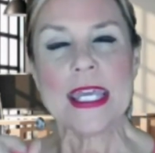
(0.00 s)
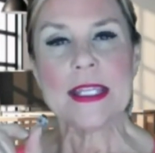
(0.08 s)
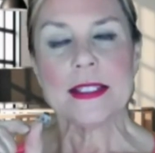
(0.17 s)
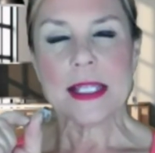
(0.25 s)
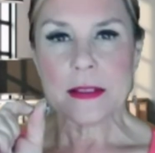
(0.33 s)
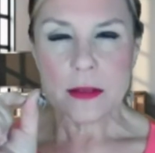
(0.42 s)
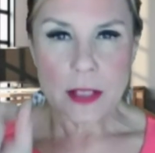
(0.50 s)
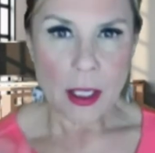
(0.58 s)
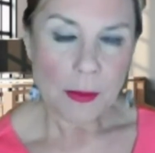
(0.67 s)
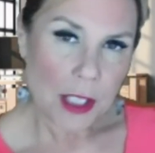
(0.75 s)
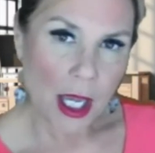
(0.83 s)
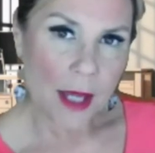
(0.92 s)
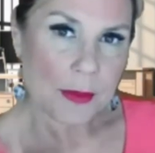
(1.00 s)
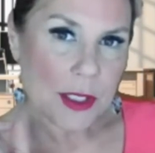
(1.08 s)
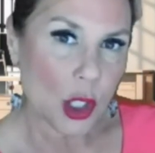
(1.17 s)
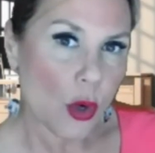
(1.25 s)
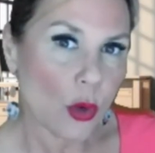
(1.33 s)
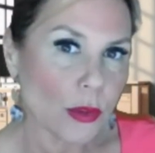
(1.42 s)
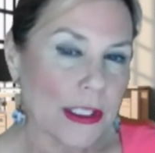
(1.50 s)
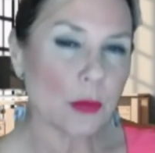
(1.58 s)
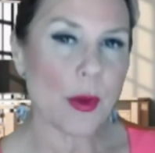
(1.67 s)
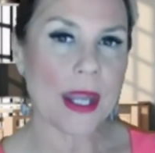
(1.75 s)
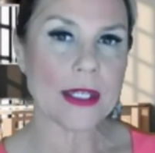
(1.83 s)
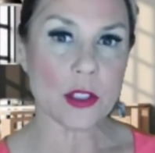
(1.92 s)
is that sometimes the only
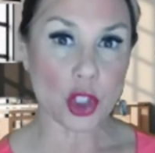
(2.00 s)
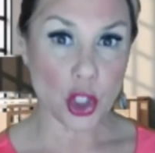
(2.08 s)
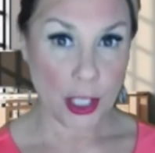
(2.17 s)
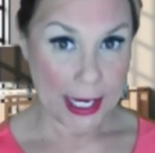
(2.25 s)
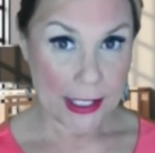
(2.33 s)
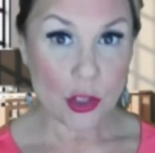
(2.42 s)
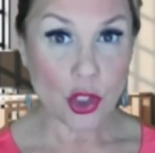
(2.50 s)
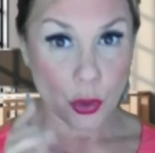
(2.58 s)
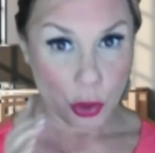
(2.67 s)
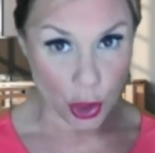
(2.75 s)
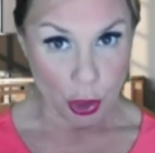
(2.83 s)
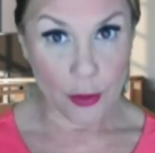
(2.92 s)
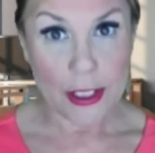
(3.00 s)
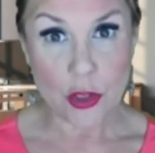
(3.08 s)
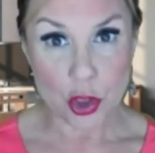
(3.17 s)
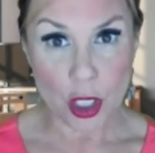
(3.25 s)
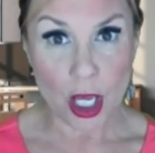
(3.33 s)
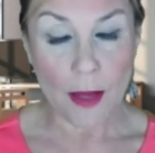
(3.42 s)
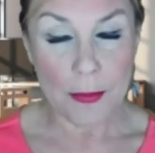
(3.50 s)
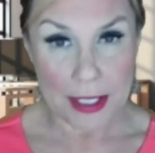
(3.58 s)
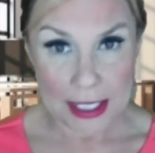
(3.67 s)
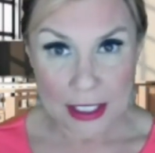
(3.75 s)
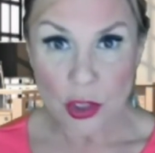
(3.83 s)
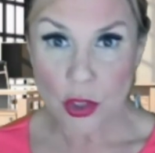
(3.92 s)
way to change your current job
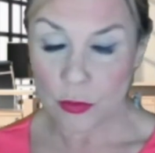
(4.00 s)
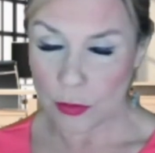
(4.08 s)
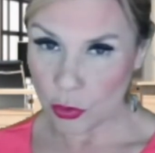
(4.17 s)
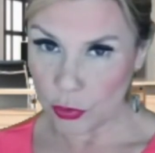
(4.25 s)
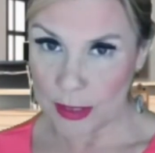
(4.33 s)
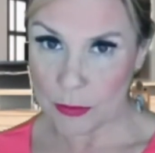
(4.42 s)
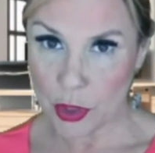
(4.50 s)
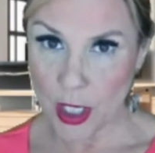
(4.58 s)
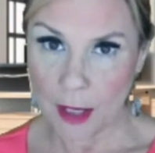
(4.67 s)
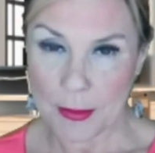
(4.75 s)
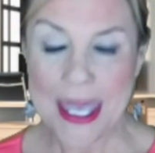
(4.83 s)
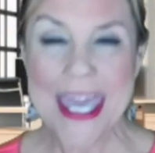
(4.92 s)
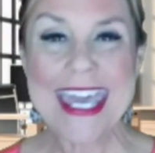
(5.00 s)
into the dream job